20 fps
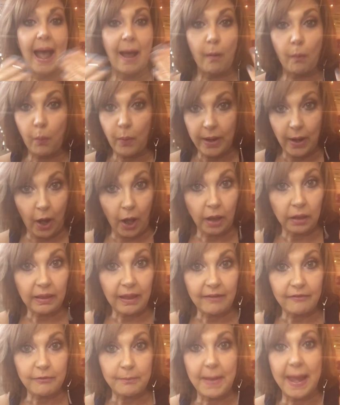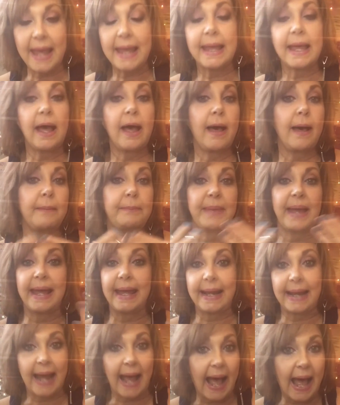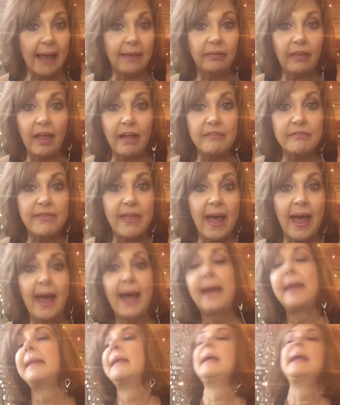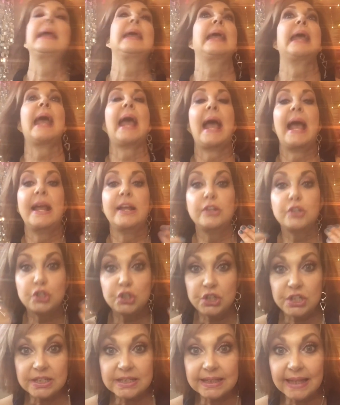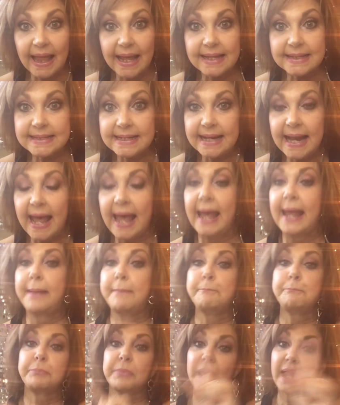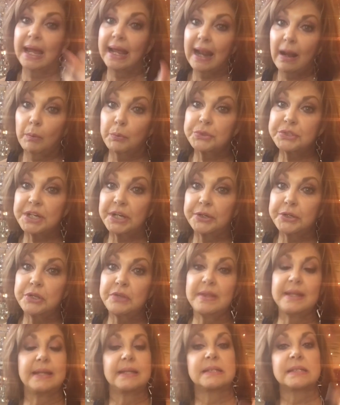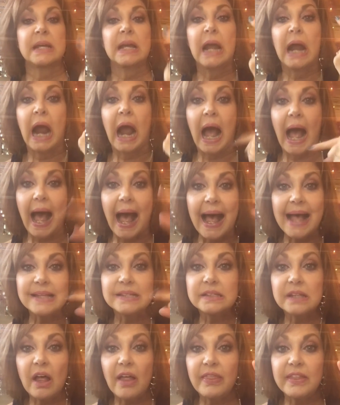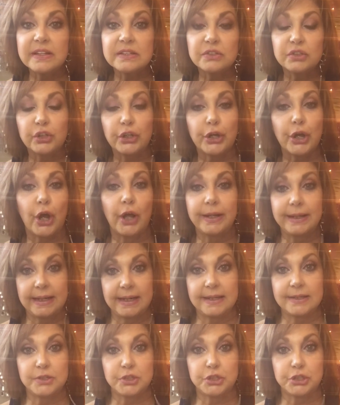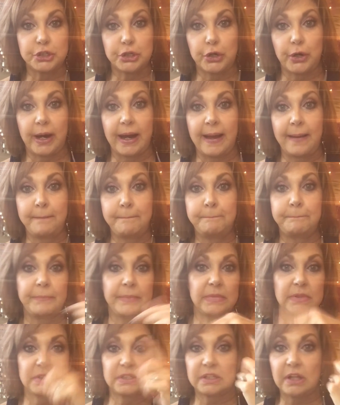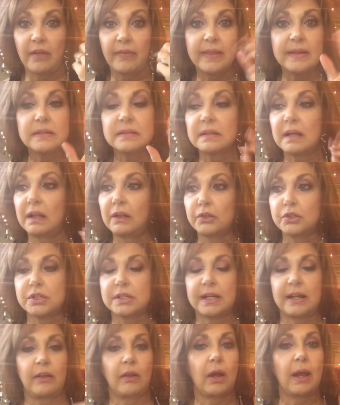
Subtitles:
we all love makeup, and I love that. And just like today, and I will tell you this, I saw this look on Instagram, saw these colors together,